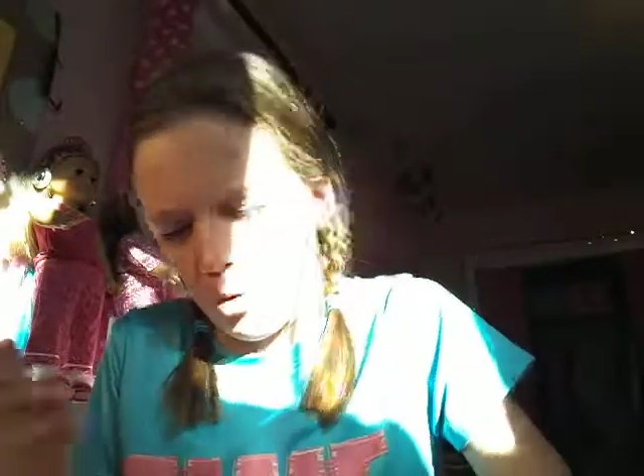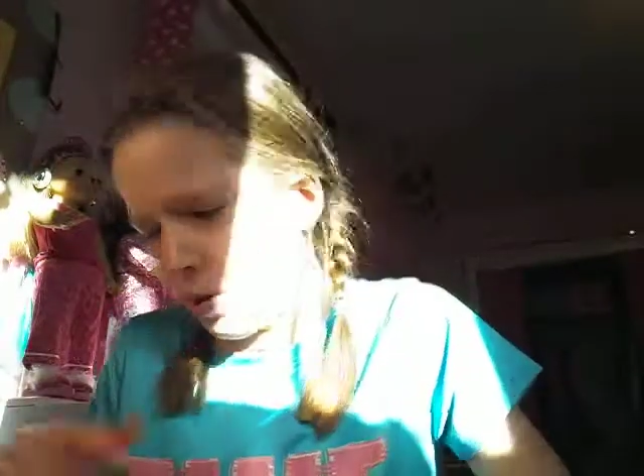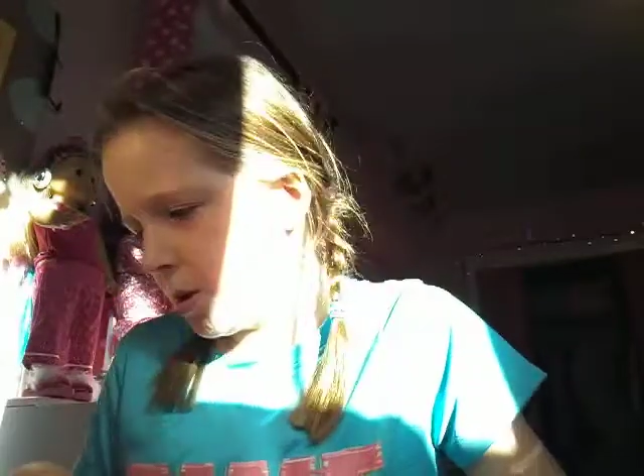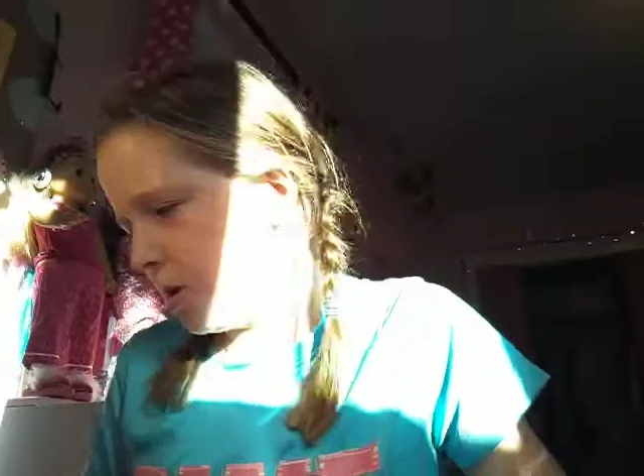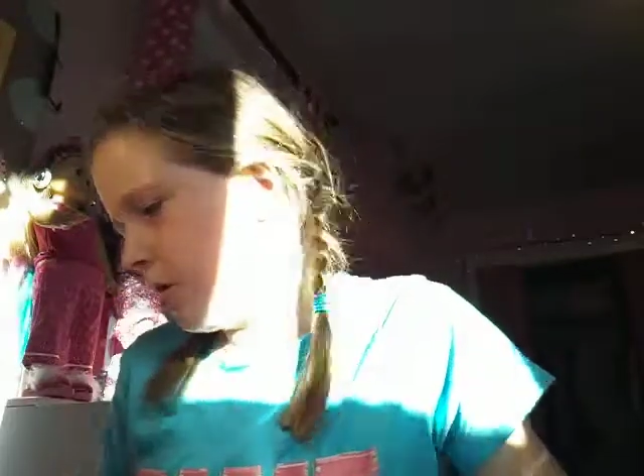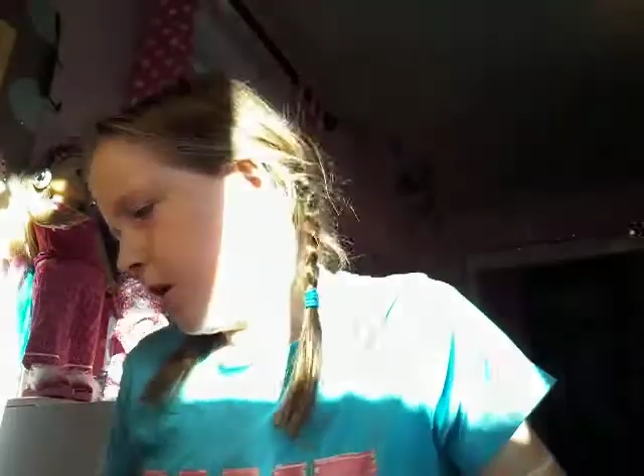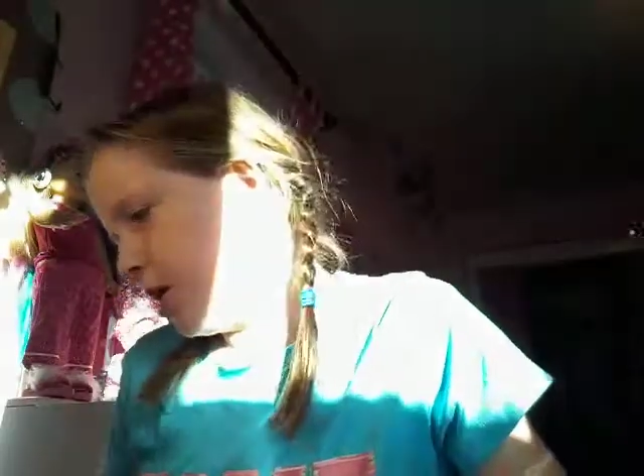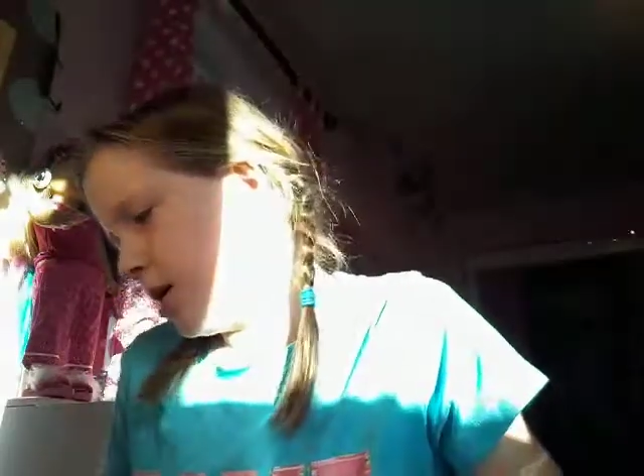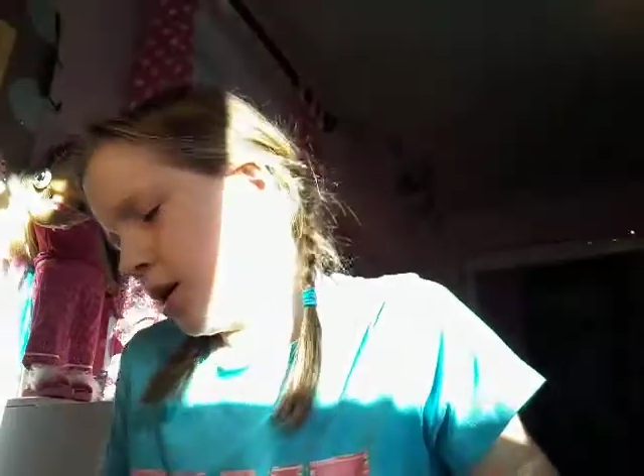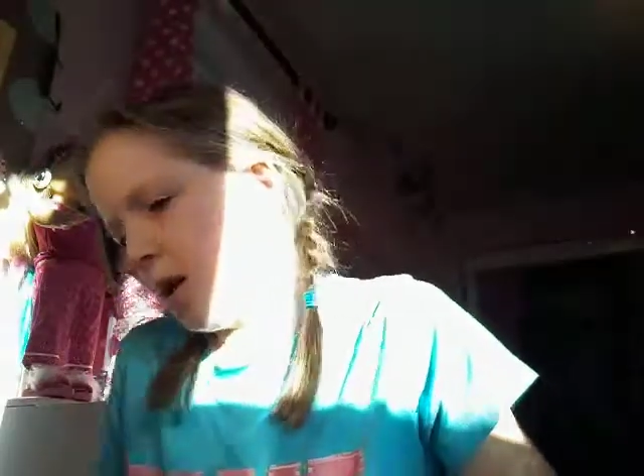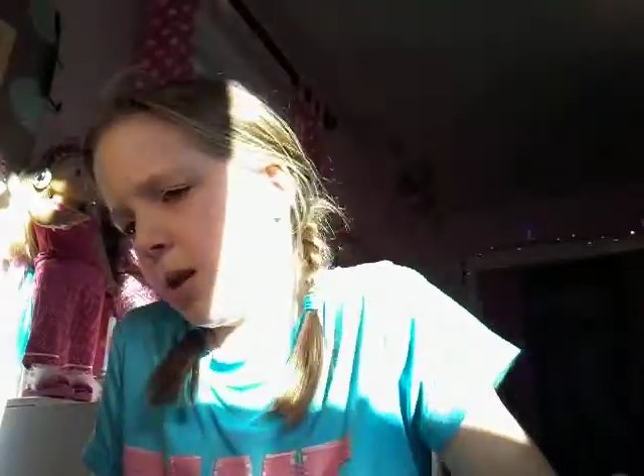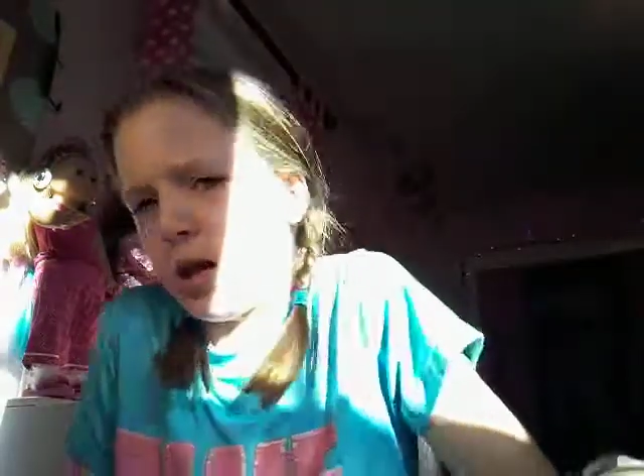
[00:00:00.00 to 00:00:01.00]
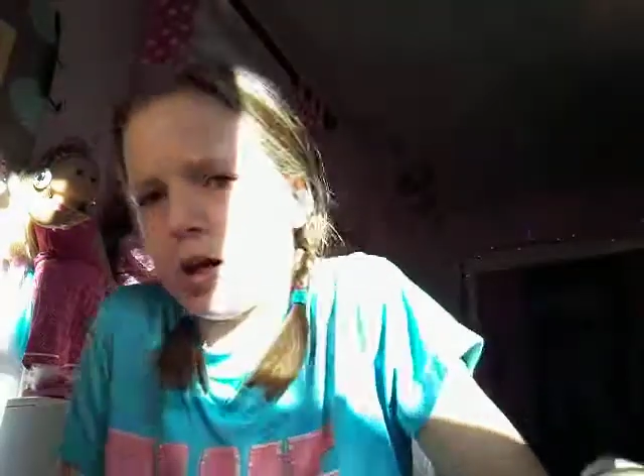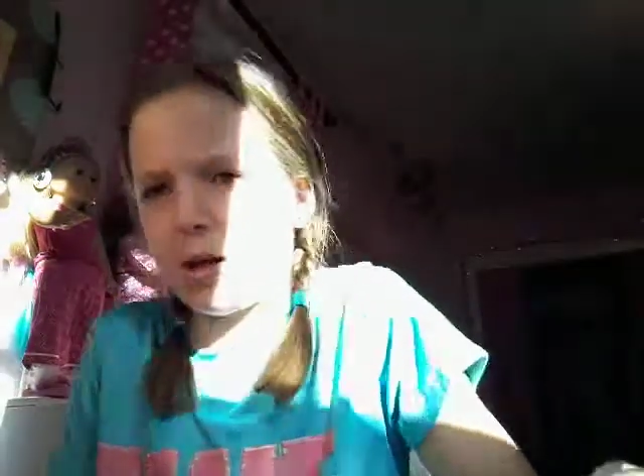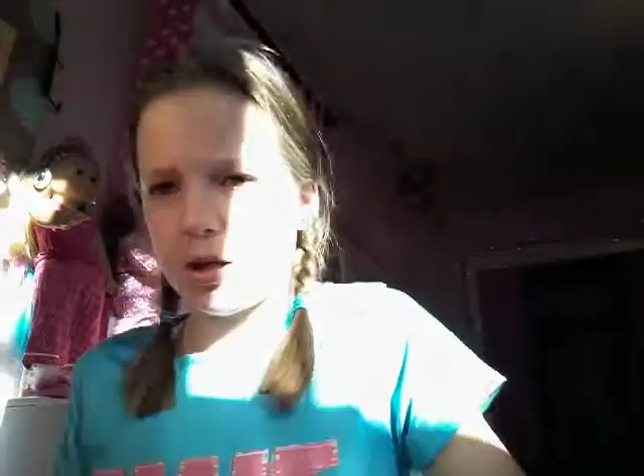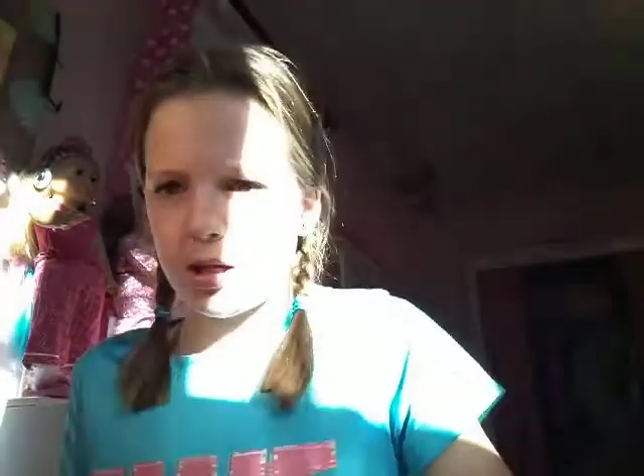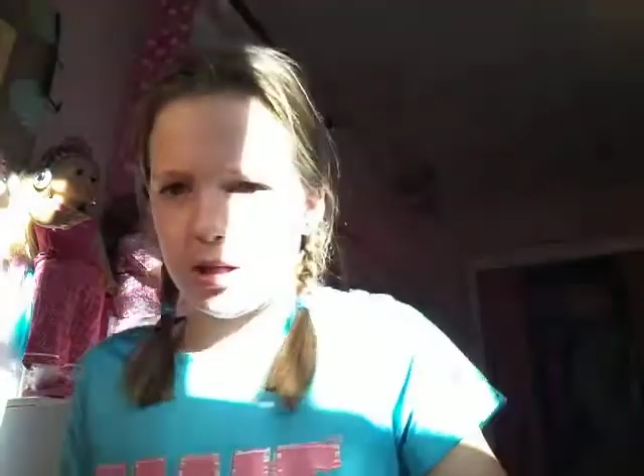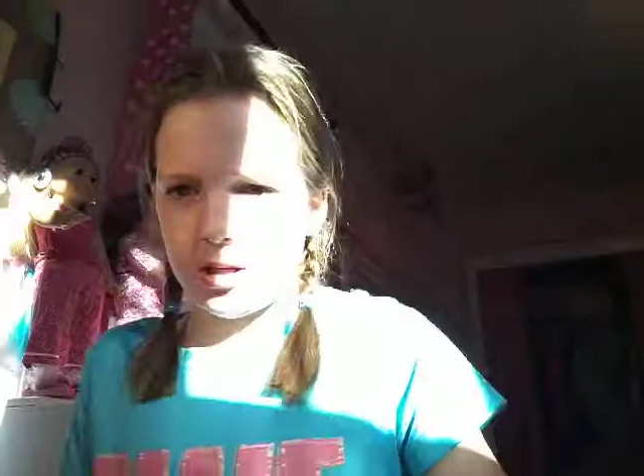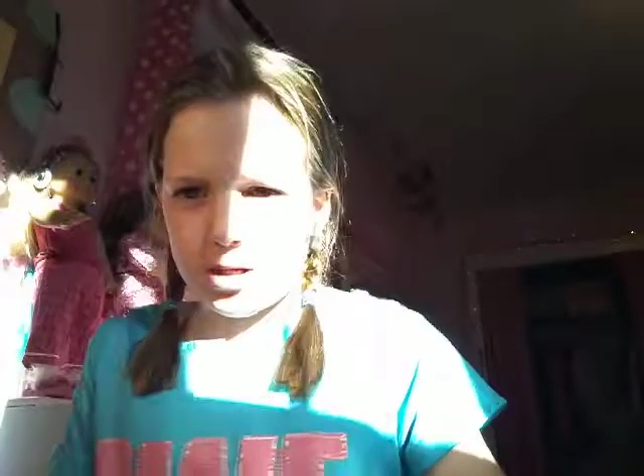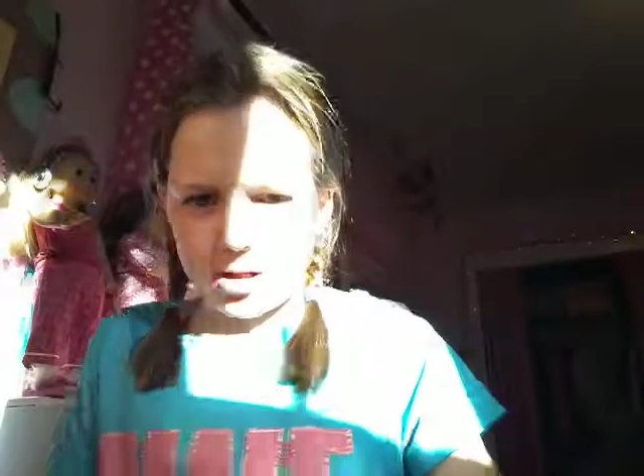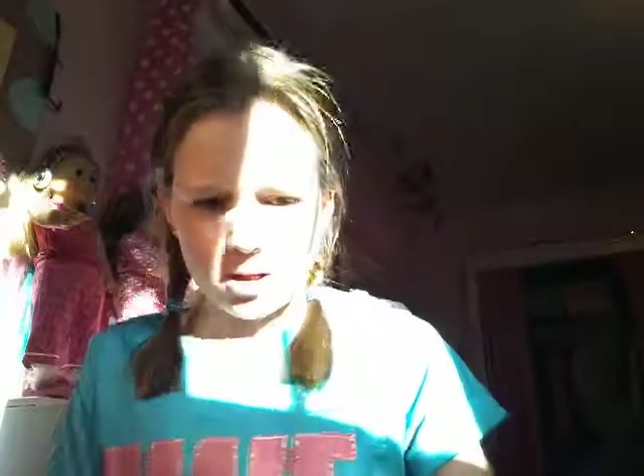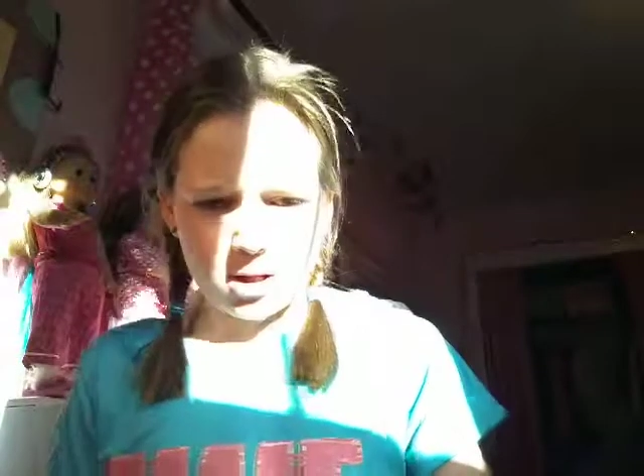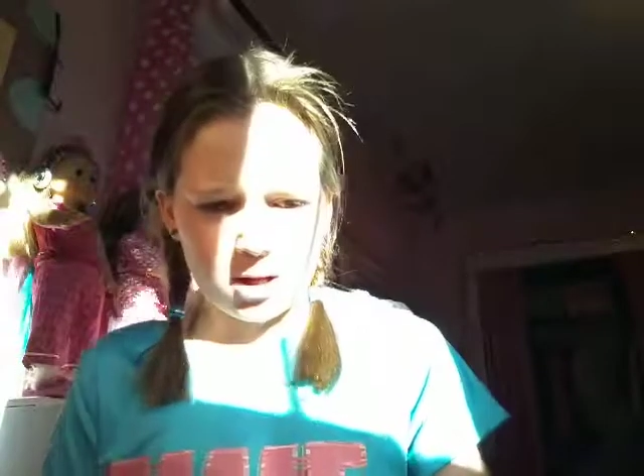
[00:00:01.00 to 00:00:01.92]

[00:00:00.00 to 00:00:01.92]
What do you like to collect? Like.